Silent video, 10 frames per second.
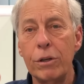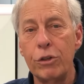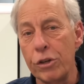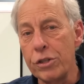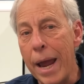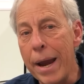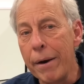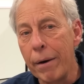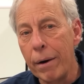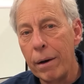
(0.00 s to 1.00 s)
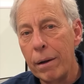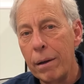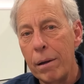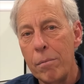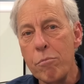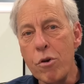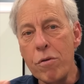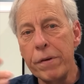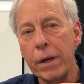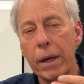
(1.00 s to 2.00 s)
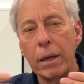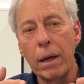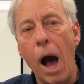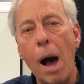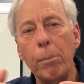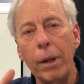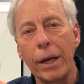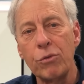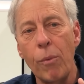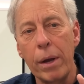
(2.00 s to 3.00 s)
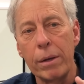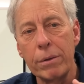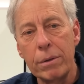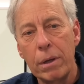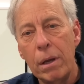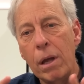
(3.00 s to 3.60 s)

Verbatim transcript: just air moving in complex ways.